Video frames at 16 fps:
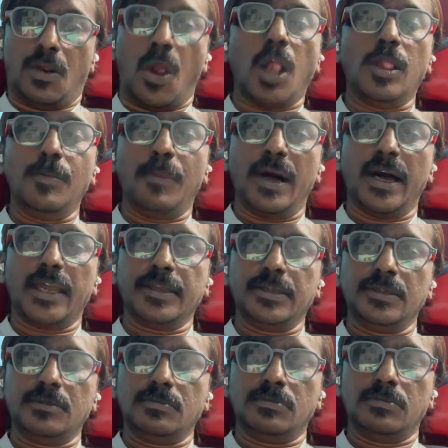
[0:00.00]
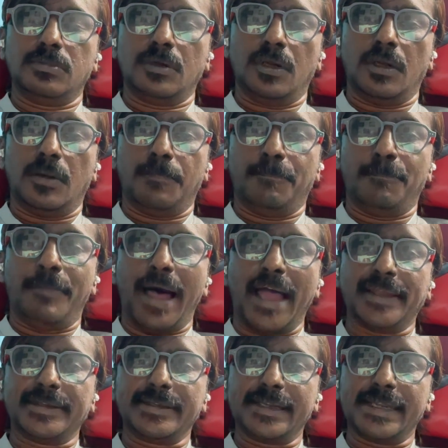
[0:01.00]
All my
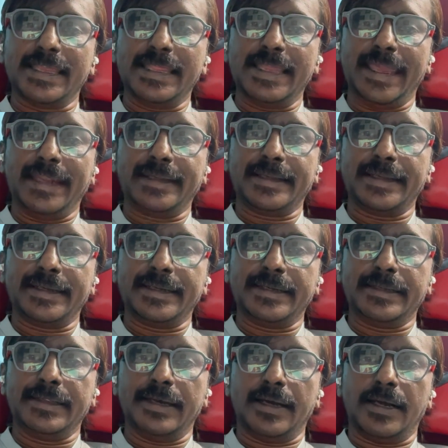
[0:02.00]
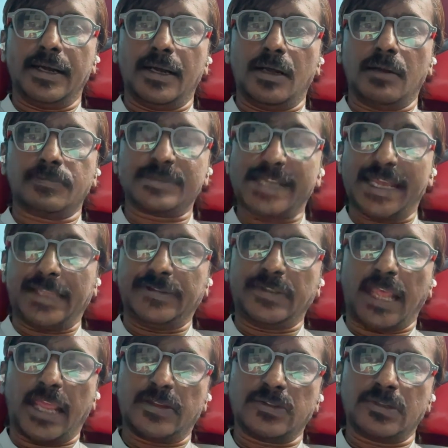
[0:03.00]
bank-related
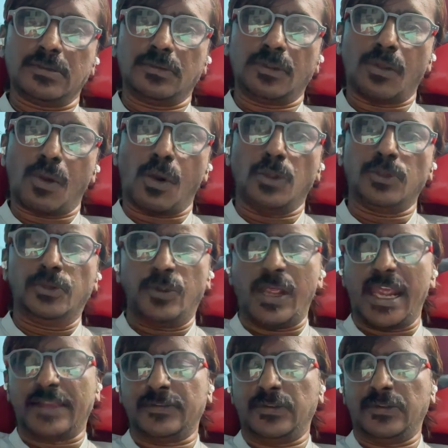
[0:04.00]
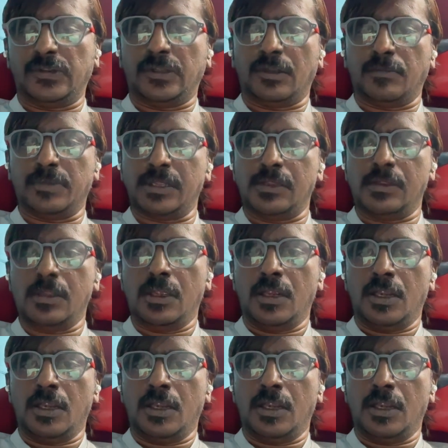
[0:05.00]
transactions are also accessible,